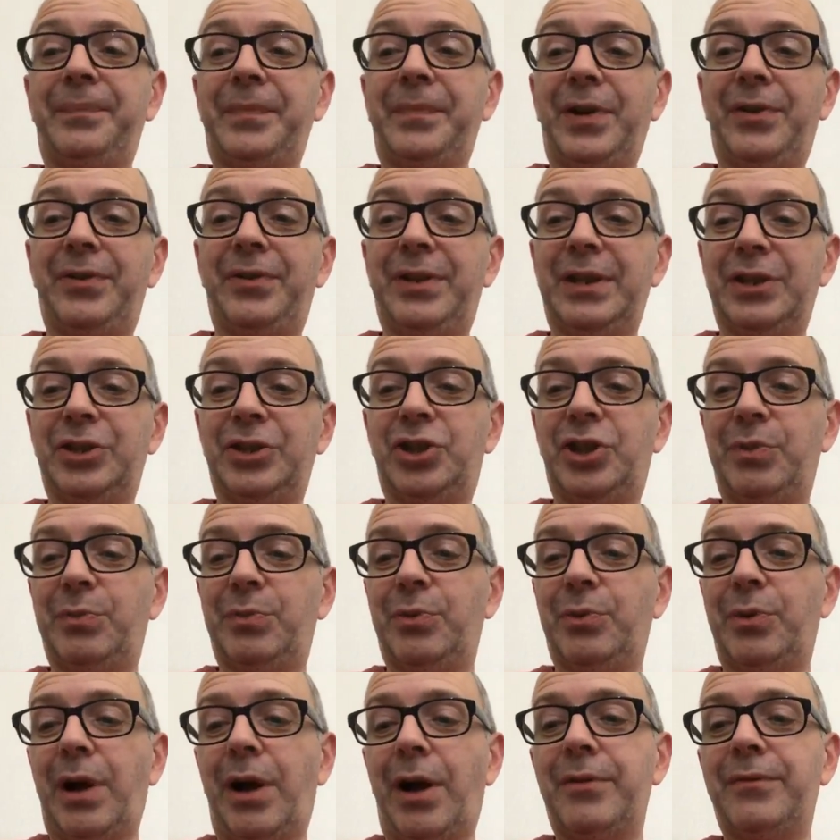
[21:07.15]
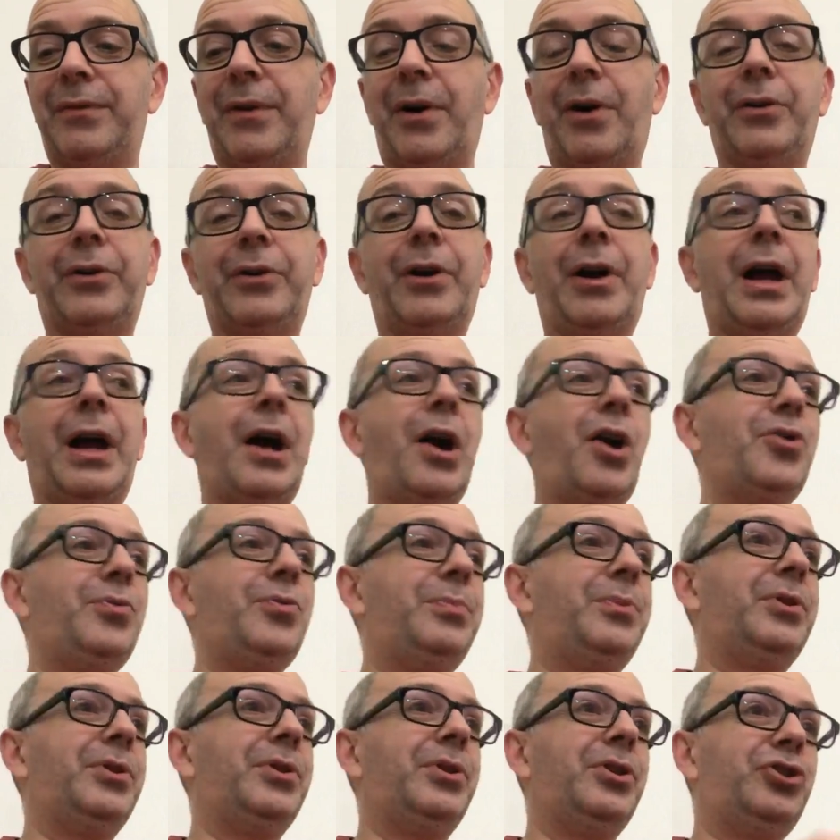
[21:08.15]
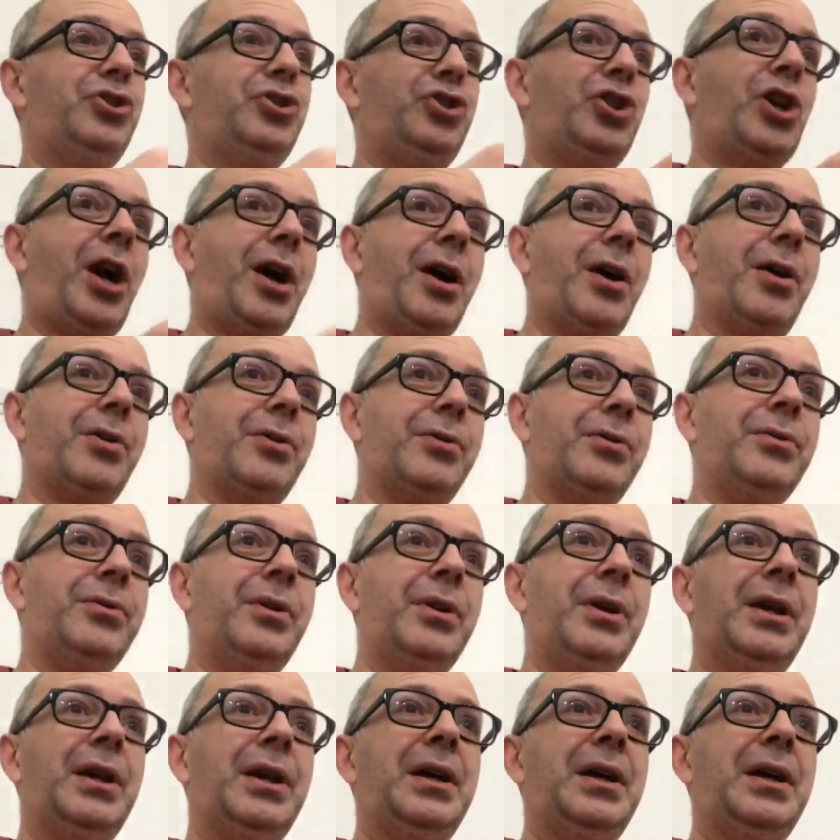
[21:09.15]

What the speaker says: I think she will go far, and I hope that the show